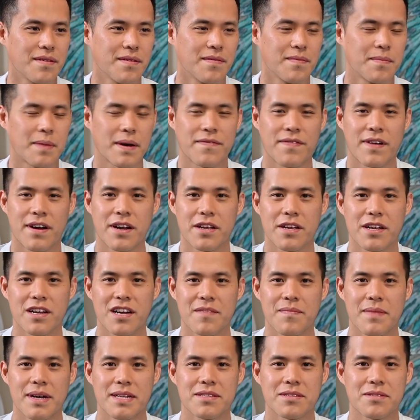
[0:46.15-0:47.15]
my final
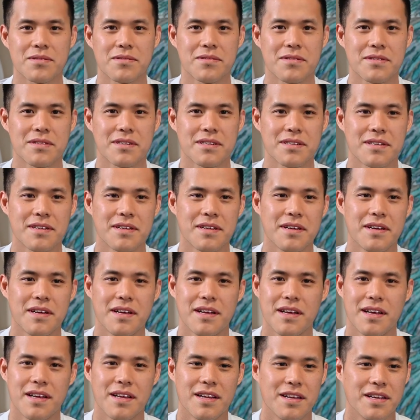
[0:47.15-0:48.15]
year of med school,
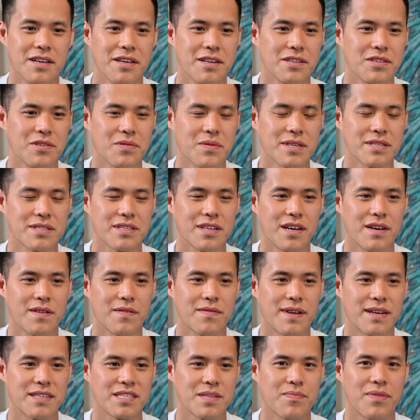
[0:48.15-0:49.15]
doing
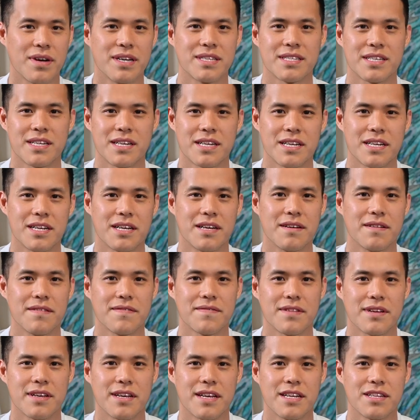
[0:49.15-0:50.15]
stuff as the president
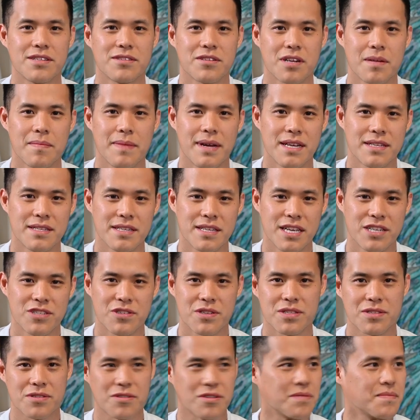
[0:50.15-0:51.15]
of the internal medicine
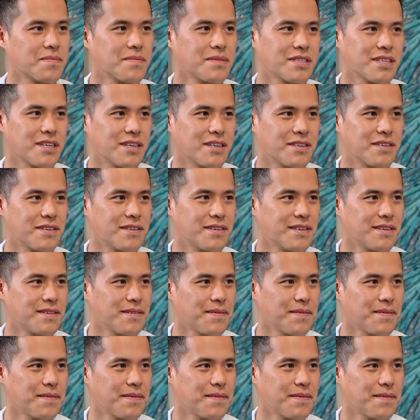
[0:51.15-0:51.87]
interest group. So,